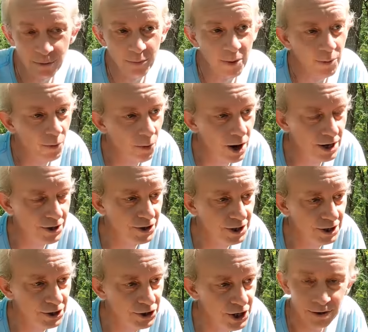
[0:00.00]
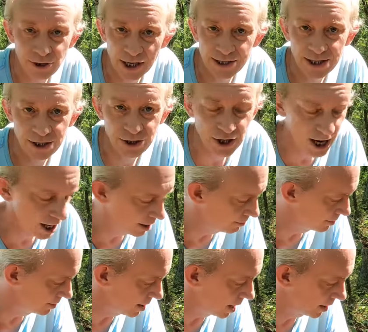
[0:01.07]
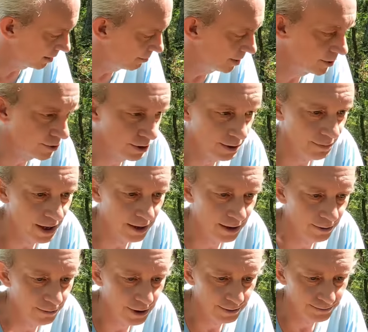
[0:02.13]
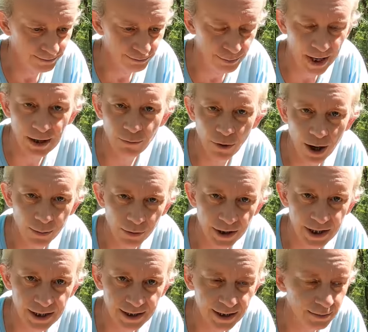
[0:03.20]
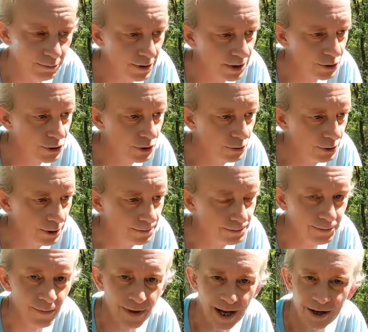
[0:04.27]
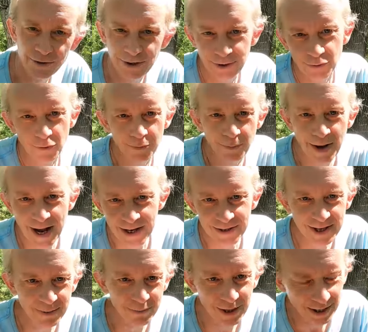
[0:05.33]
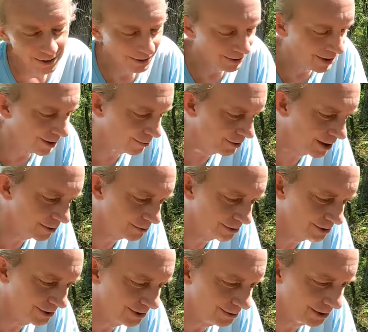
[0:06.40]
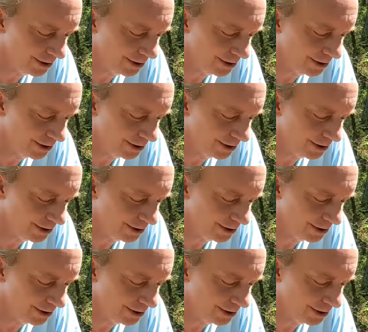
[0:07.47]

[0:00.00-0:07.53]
I remember watching a Jesse James documentary about a bank robbery he did in Minnesota. Actually drove past that bank a lot when I was